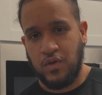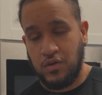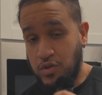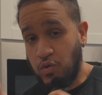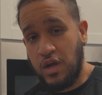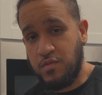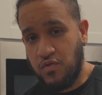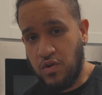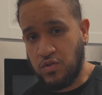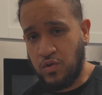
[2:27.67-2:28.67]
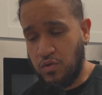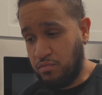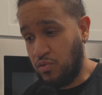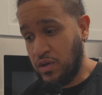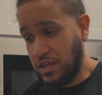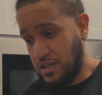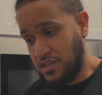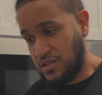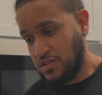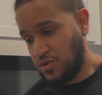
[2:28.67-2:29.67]
Don't get me wrong though, the point
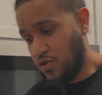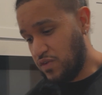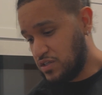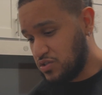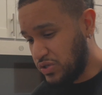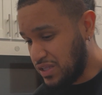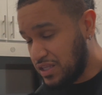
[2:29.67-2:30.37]
is to eventually